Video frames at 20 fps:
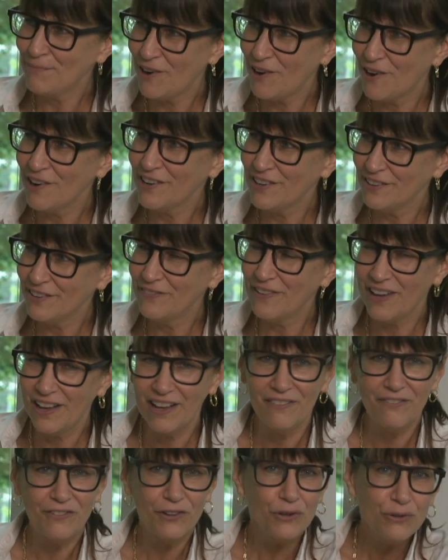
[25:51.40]
And a part
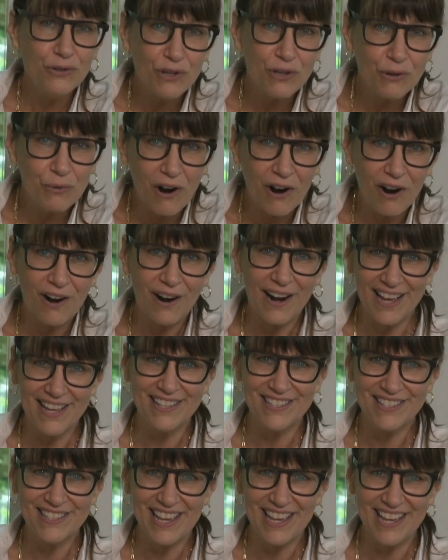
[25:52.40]
of who you are
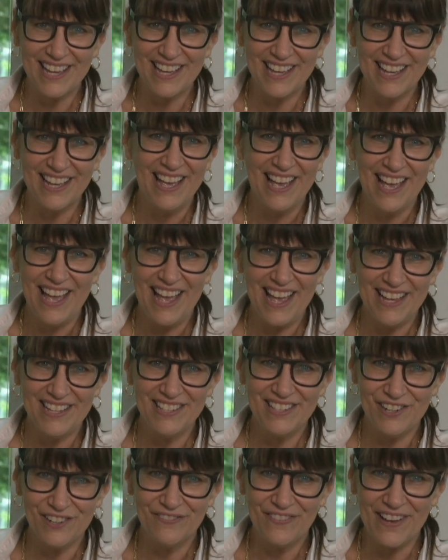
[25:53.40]

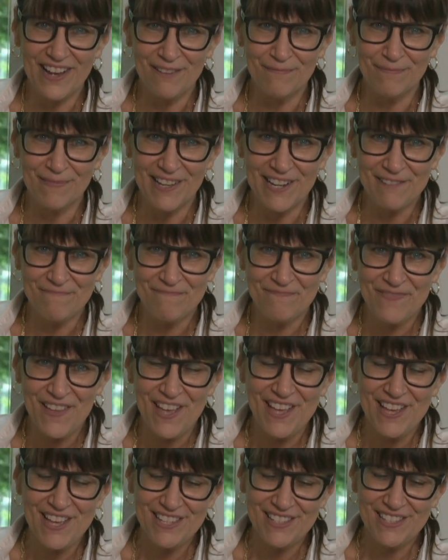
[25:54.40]
as your family.
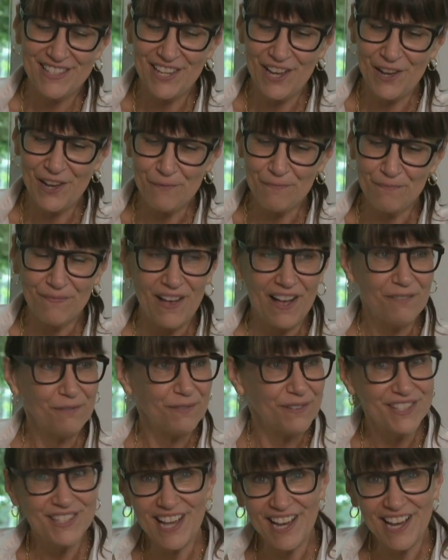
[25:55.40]
So
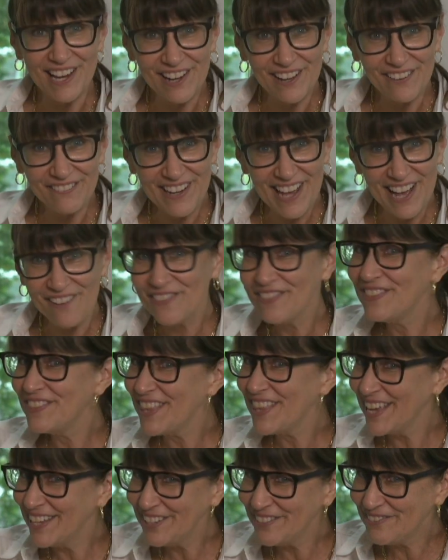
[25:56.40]
we'll sign off now.
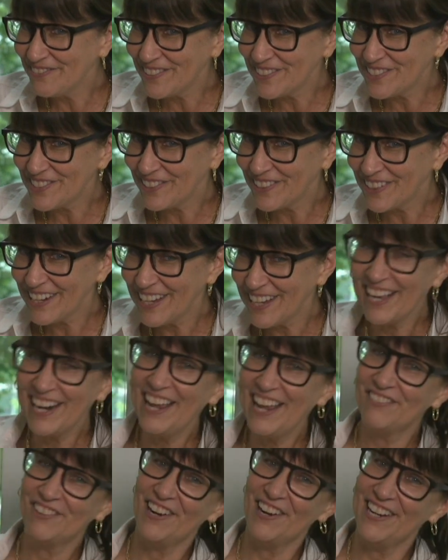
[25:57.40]
Thank you for joining, and
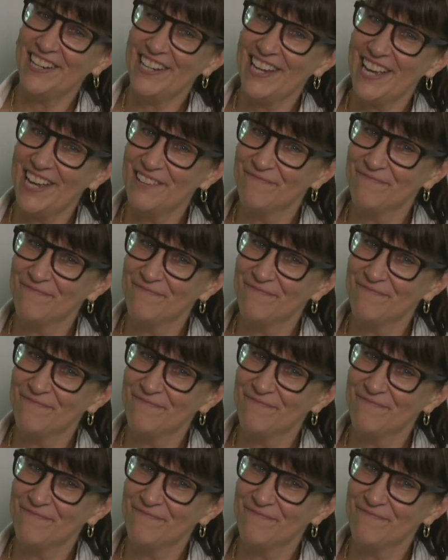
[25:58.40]
have a great day.